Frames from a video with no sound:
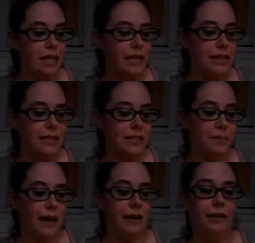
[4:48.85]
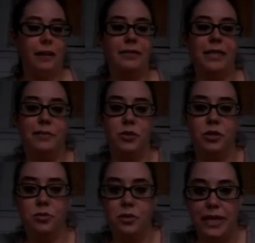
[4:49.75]
This bottle, I was able
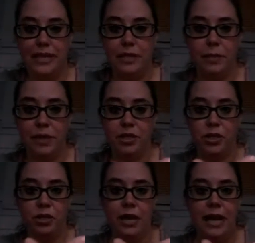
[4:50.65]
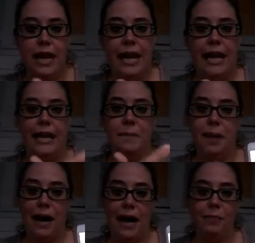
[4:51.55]
to take the picture and it
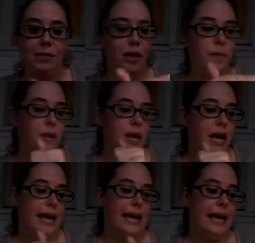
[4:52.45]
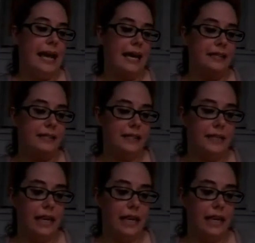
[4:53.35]
popped up and